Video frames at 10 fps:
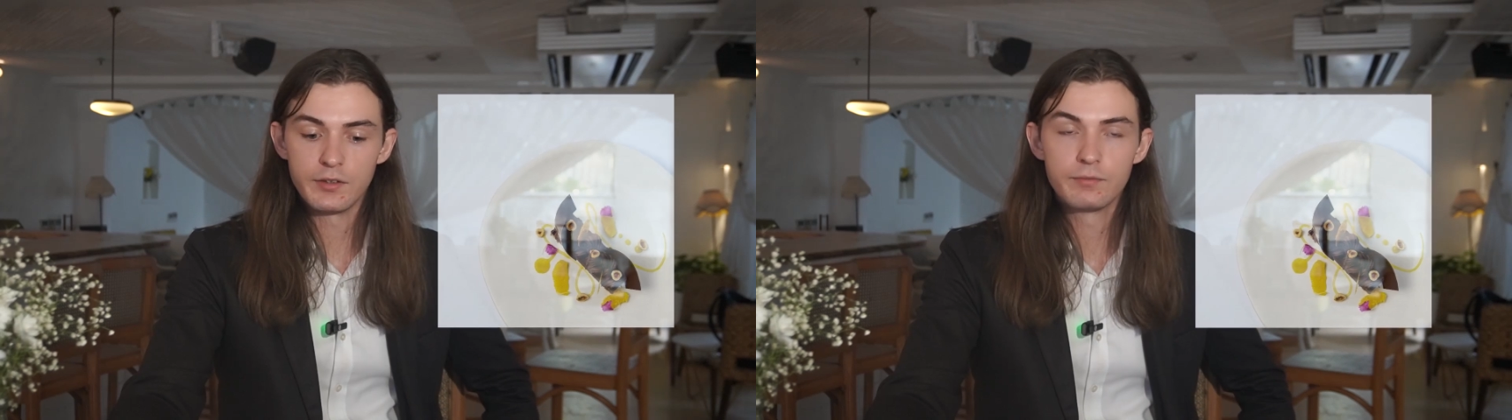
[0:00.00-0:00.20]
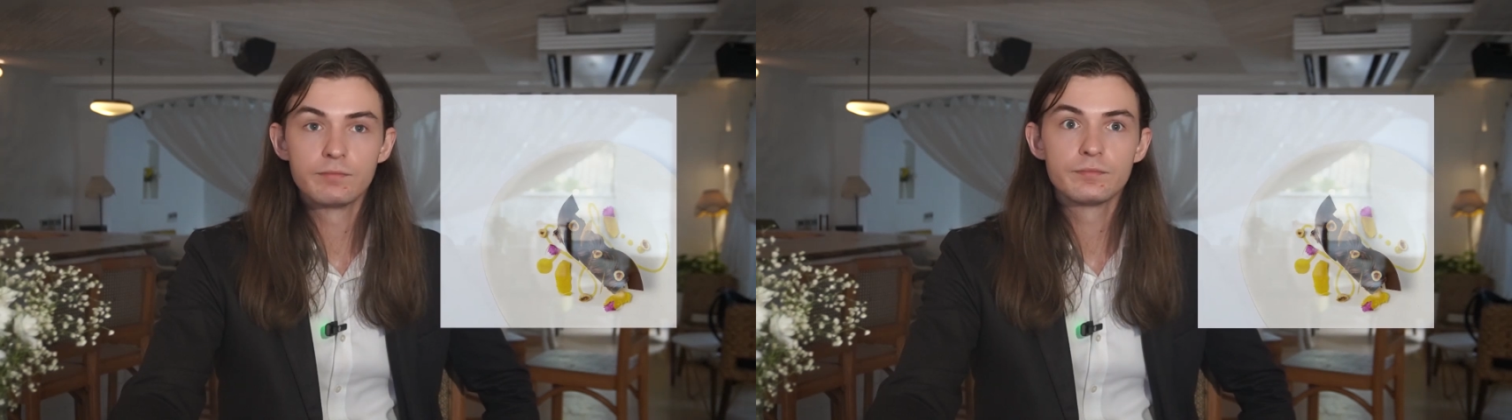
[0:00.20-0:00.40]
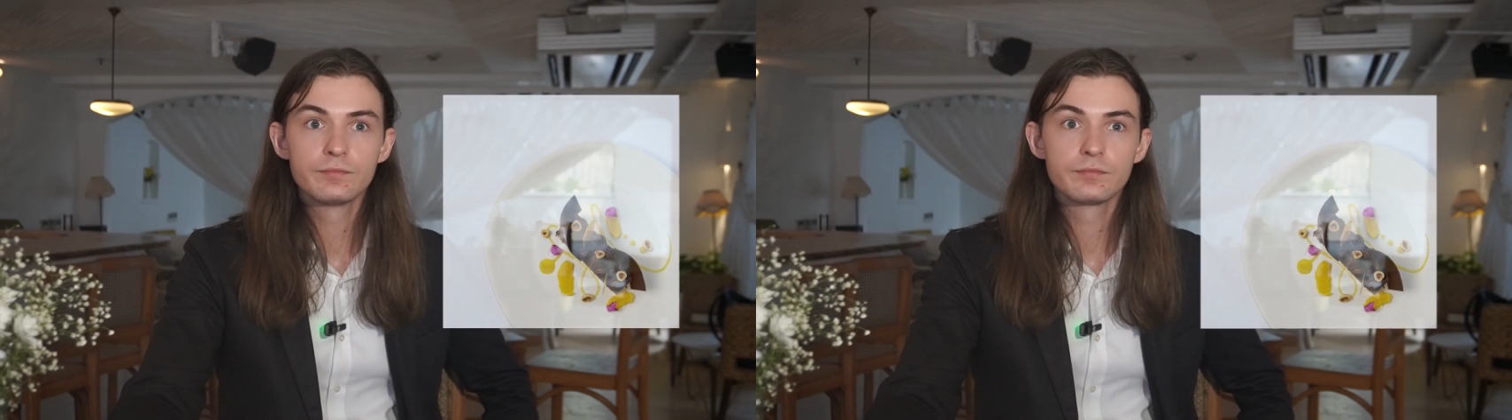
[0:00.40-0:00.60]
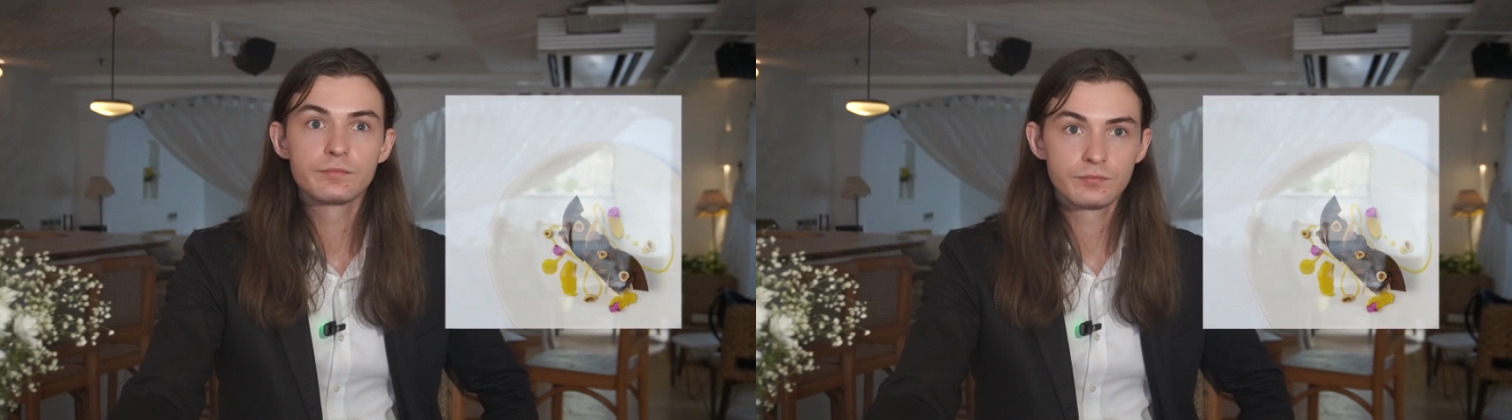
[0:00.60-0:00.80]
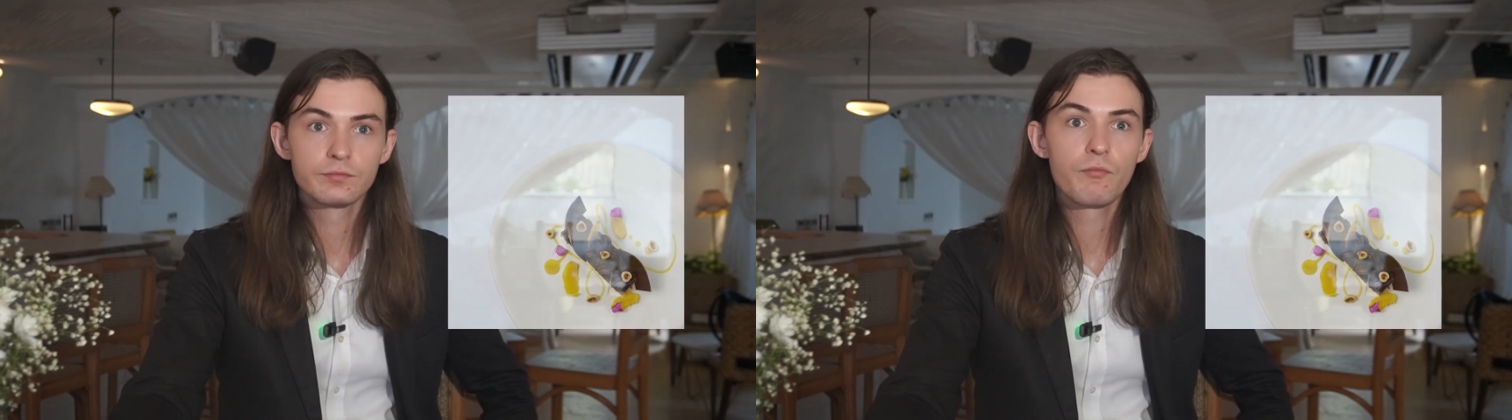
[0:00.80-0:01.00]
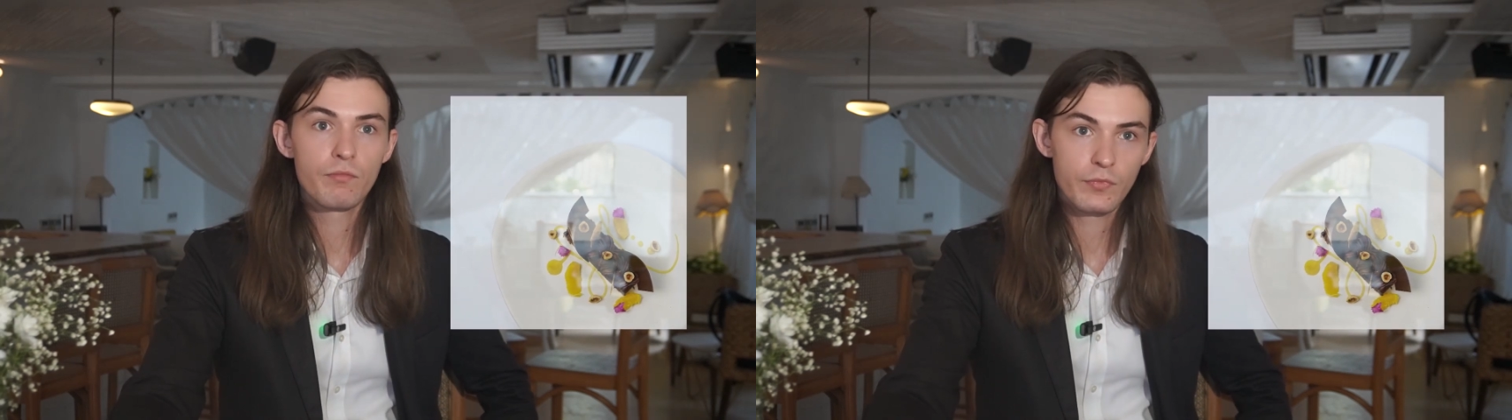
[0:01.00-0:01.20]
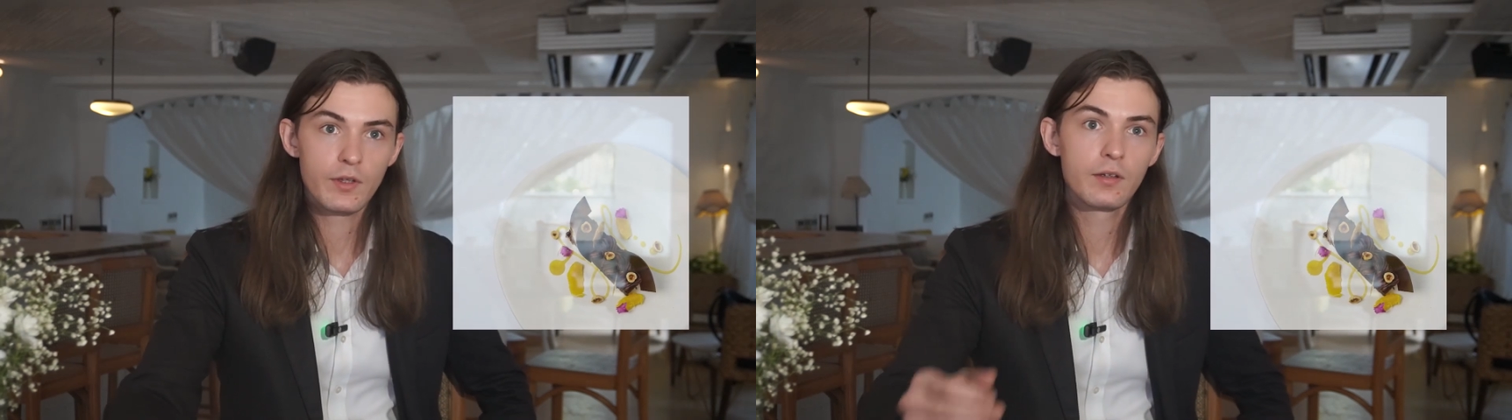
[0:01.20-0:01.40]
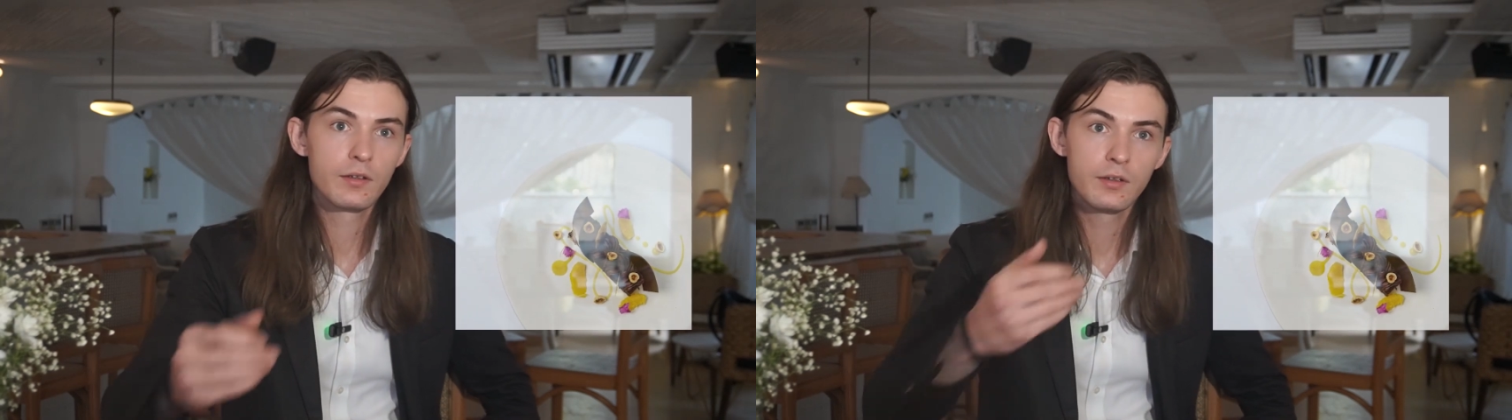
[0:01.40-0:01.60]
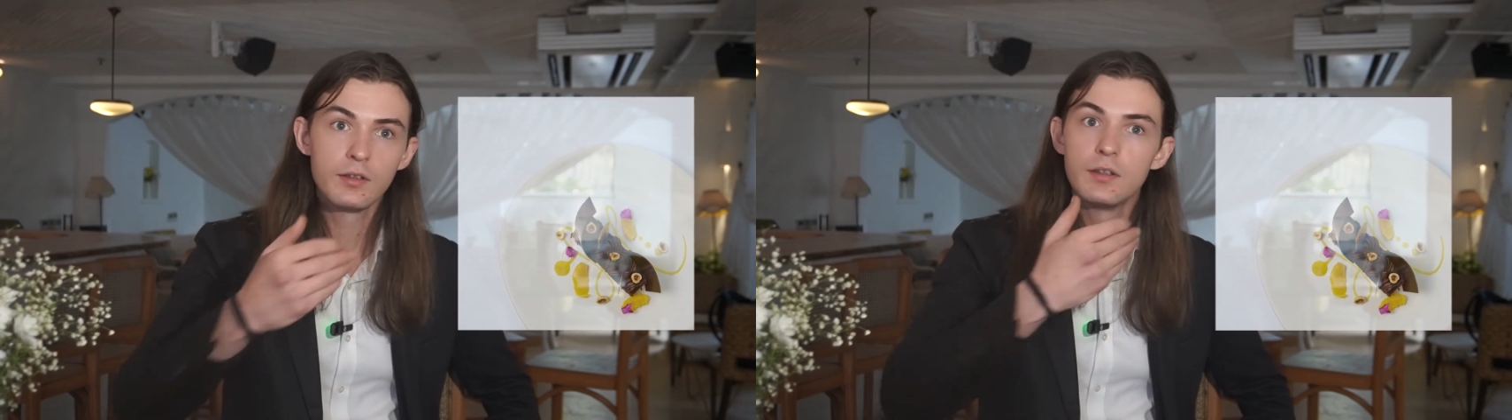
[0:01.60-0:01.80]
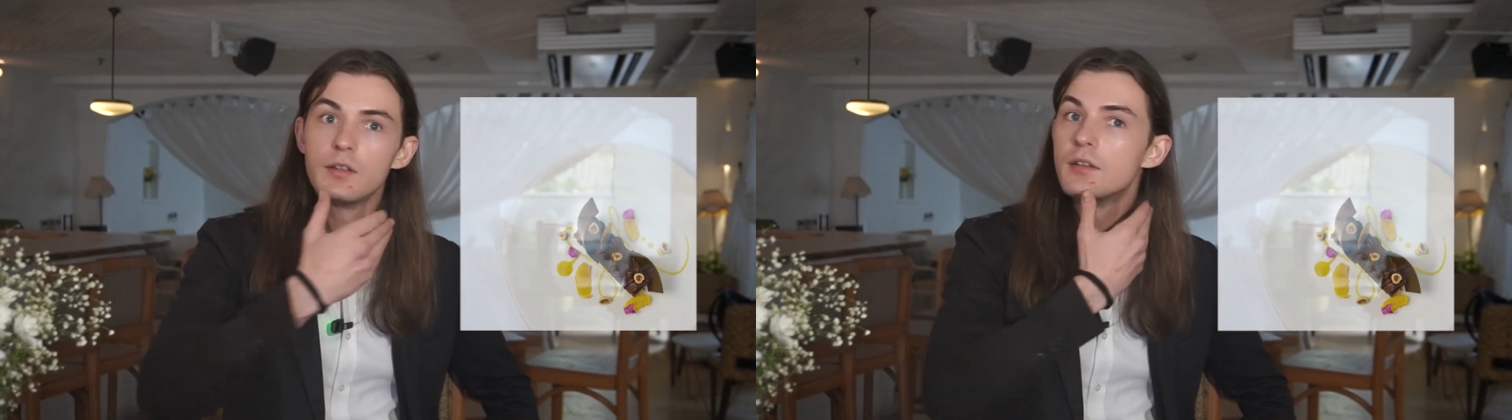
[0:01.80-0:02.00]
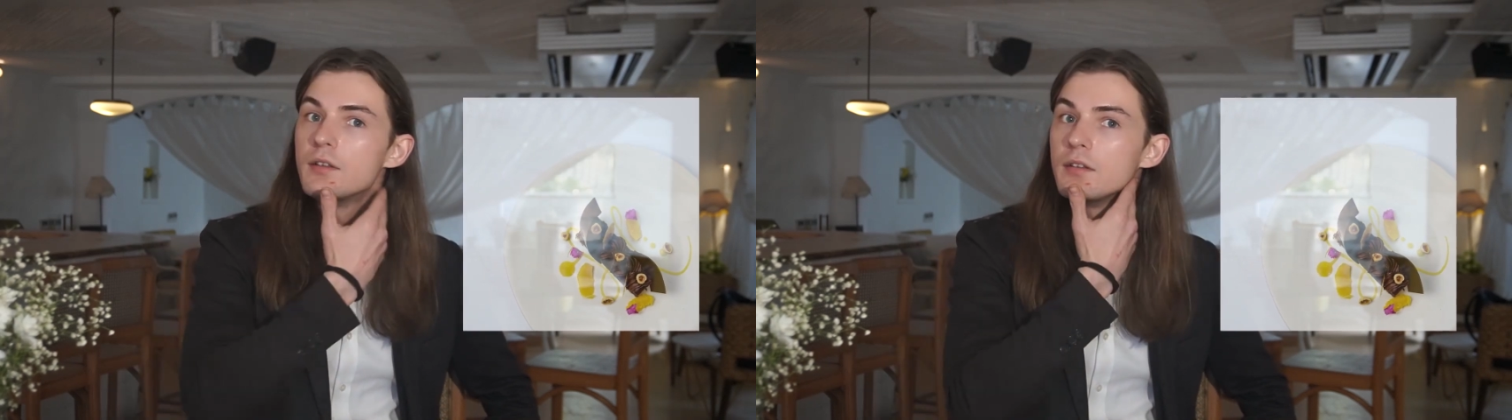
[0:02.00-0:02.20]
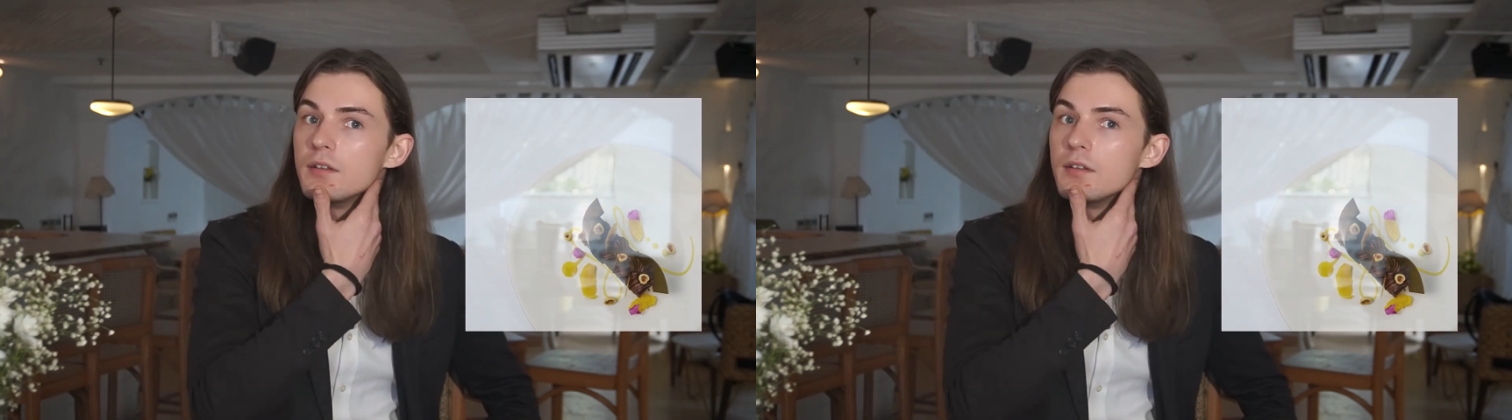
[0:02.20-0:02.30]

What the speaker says: Which all countries probably are involved. It's a big